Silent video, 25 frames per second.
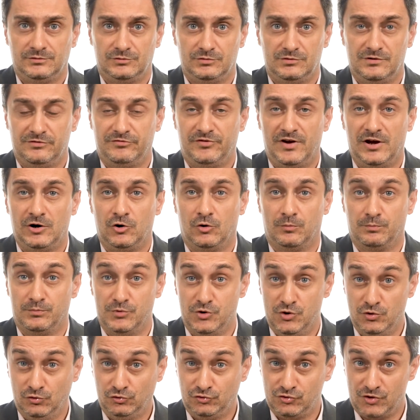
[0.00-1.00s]
to develop
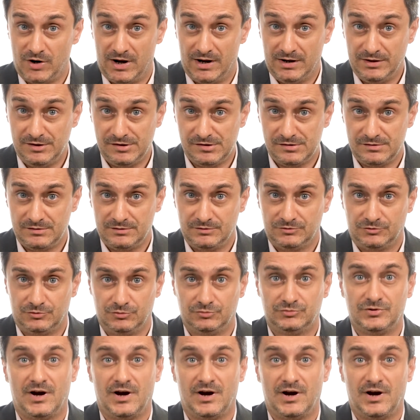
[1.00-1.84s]
new drugs to